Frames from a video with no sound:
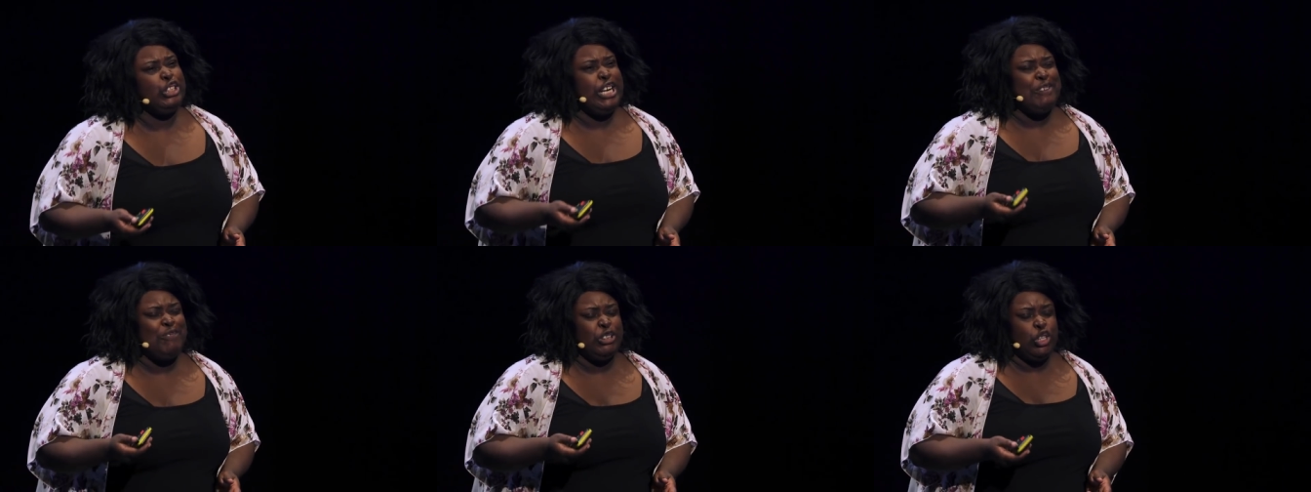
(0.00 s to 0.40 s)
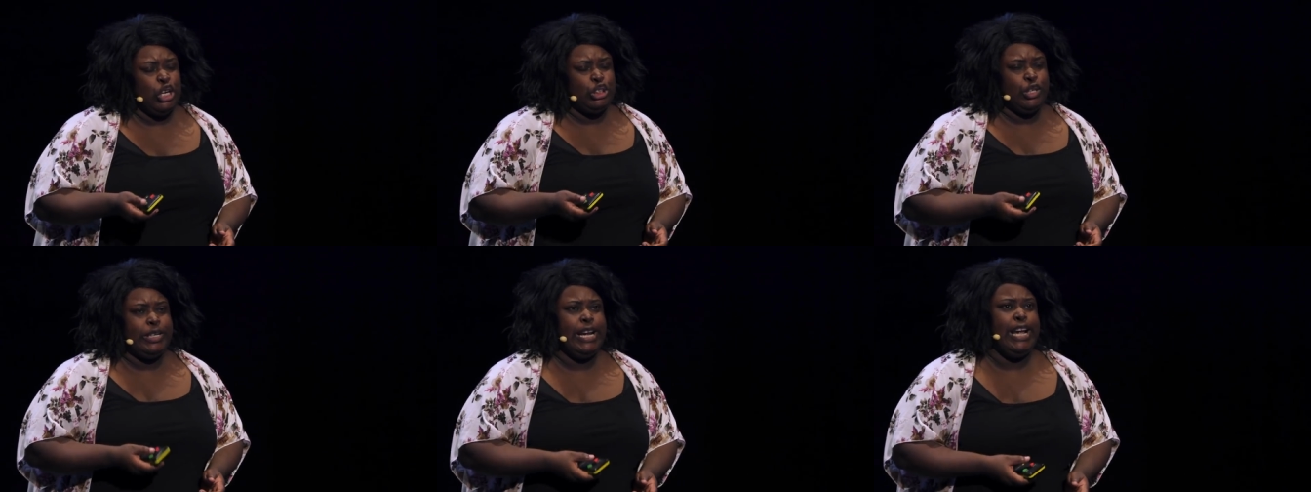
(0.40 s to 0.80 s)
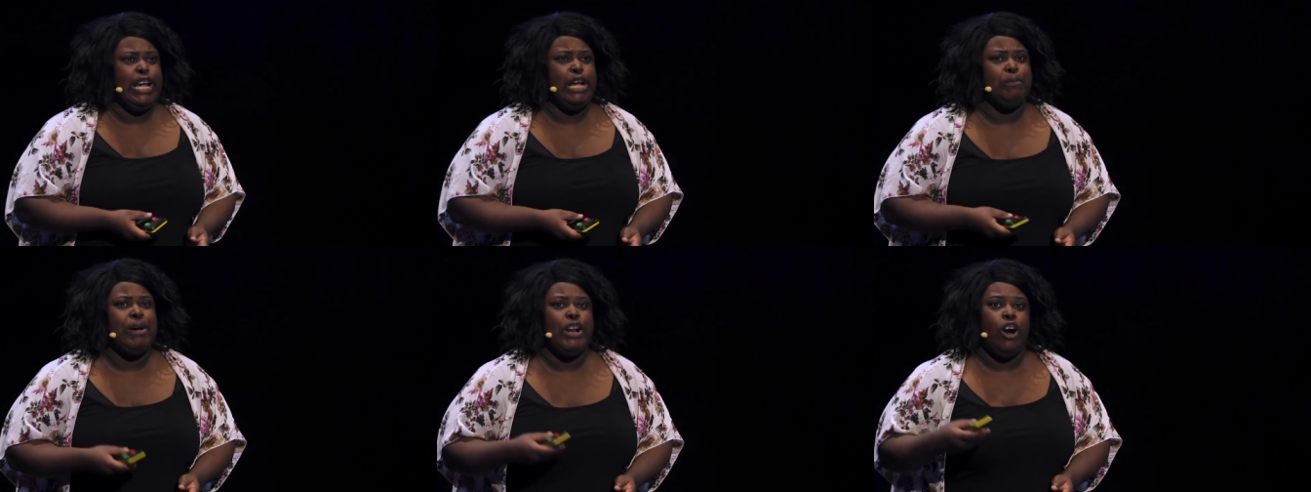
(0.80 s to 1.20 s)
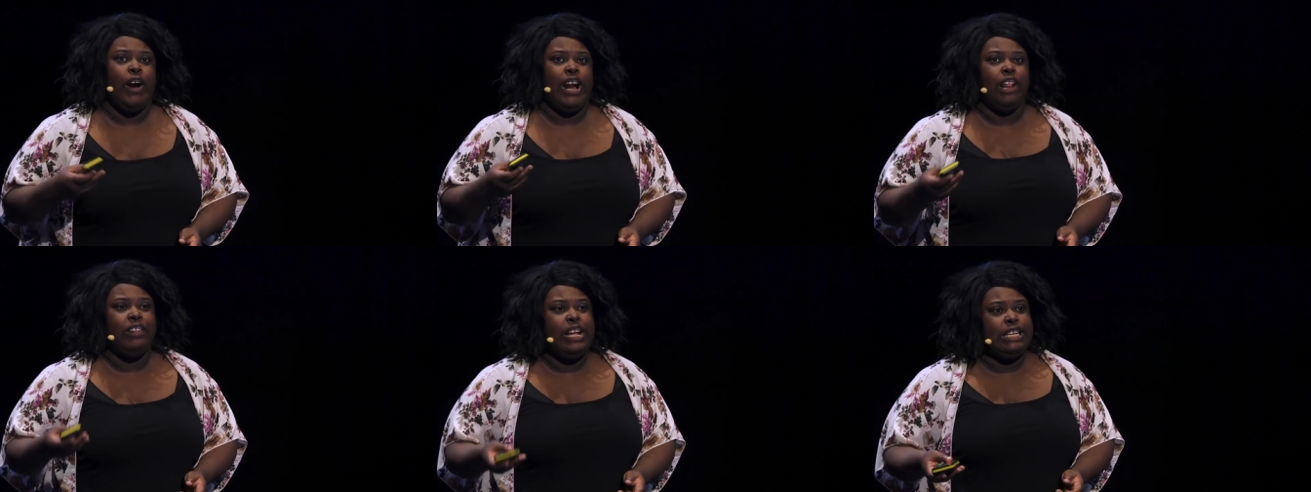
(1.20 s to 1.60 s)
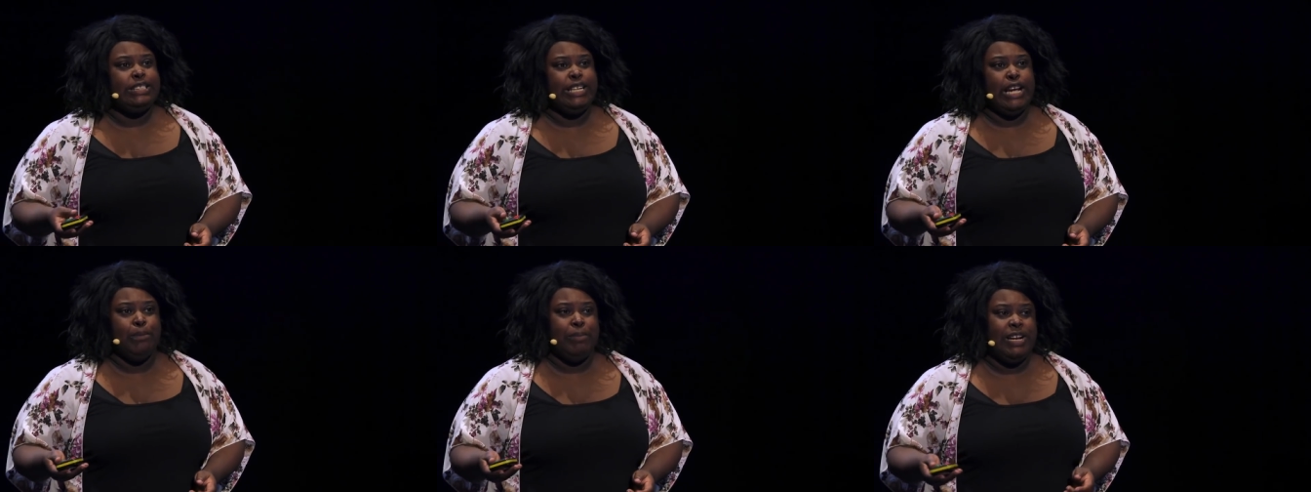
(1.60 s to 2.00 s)
infrastructure team and our analytics
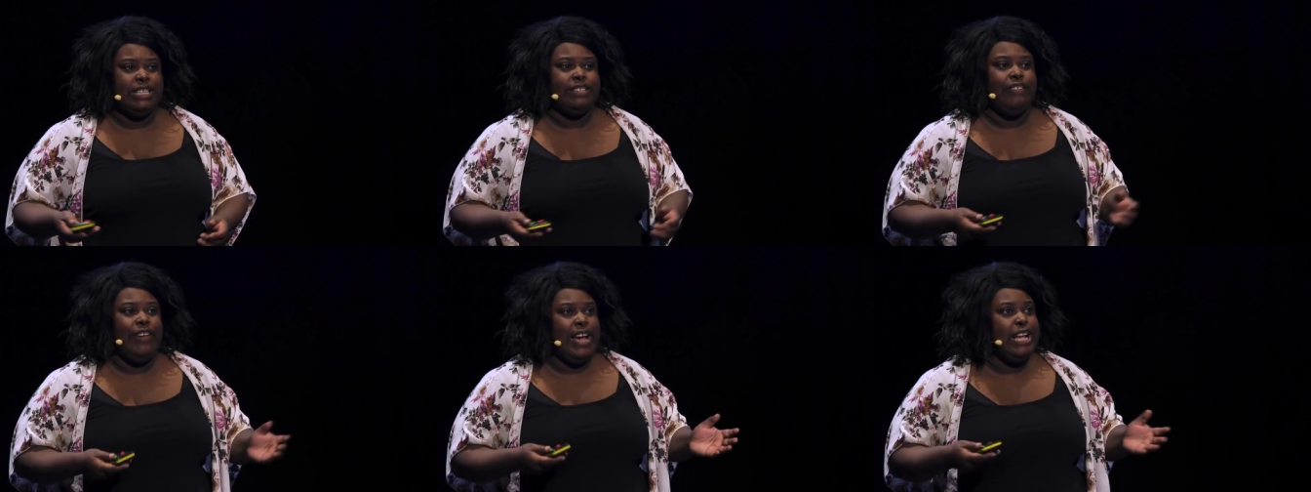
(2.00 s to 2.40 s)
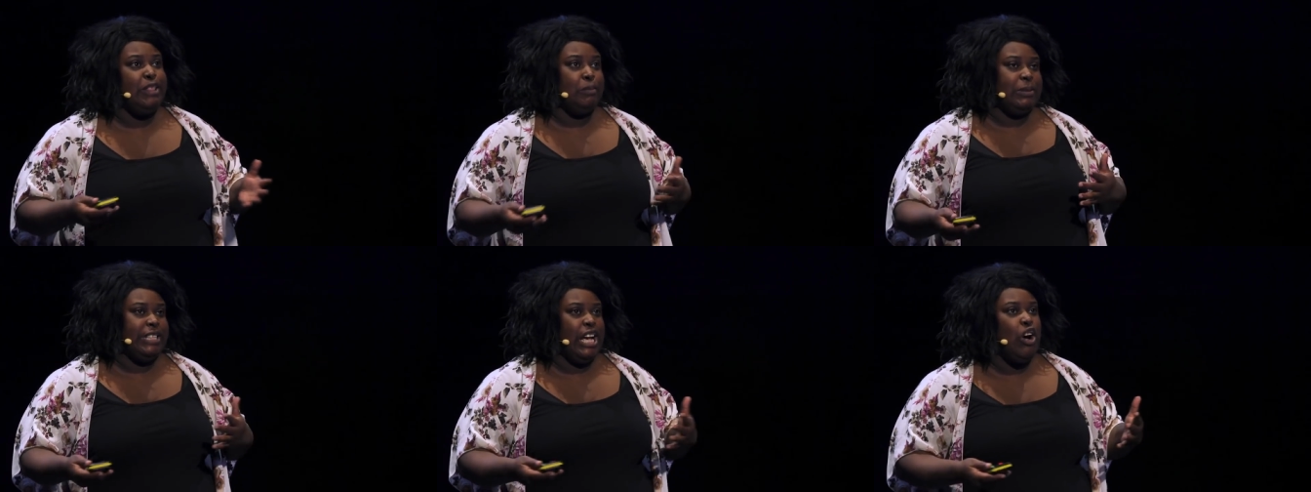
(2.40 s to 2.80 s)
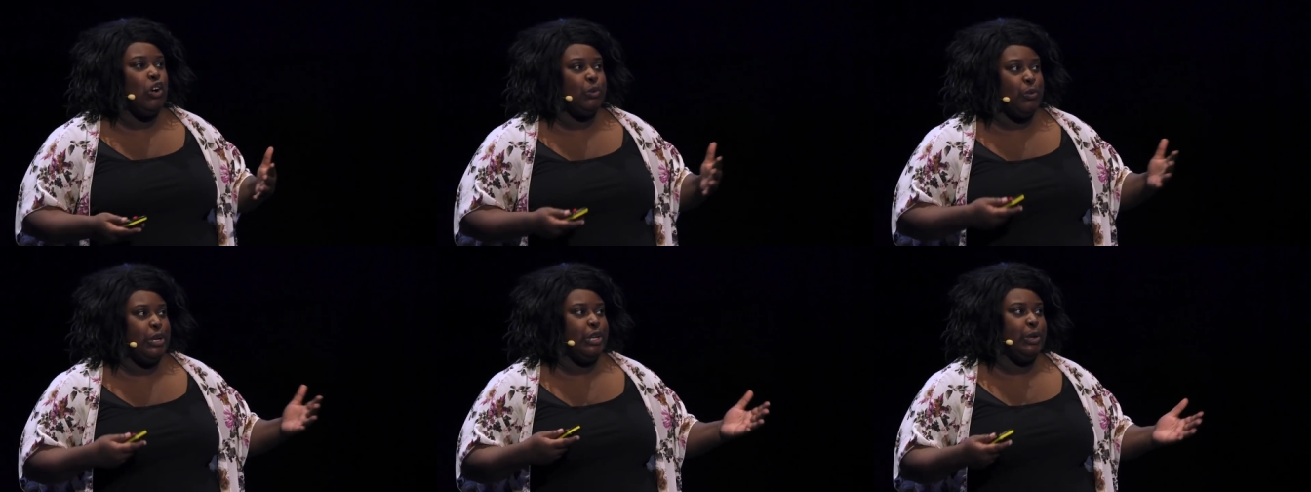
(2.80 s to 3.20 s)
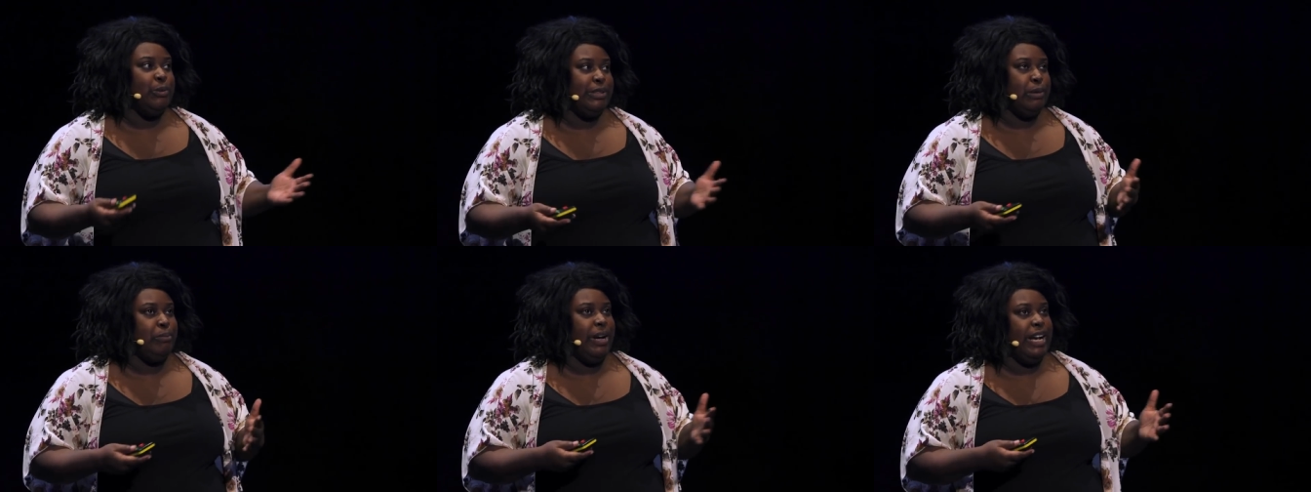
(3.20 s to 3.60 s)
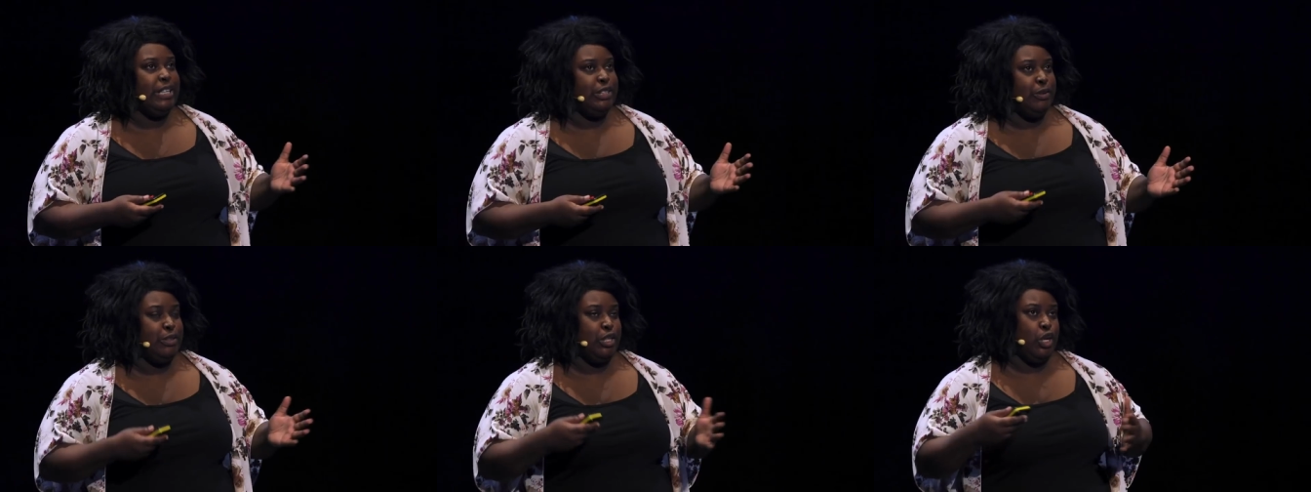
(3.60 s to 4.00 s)
team, because they themselves were using
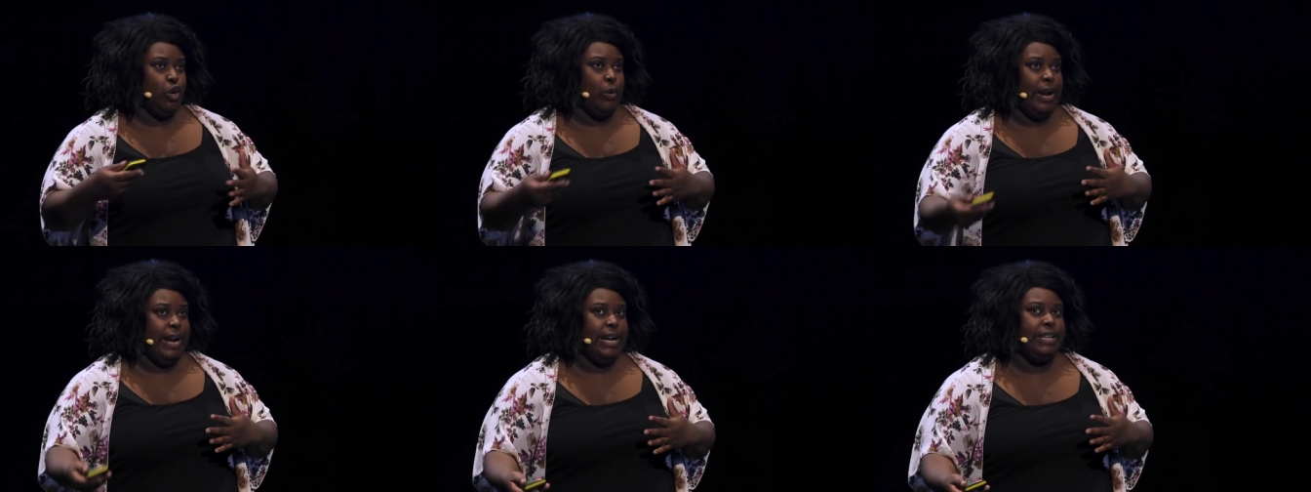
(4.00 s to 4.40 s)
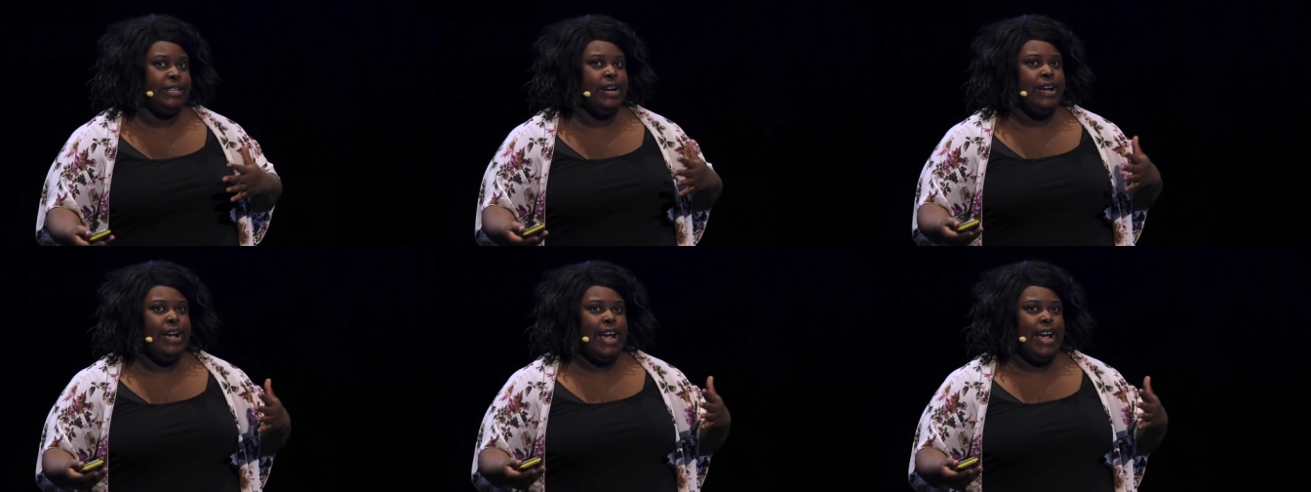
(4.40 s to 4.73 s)
Pantsuit to create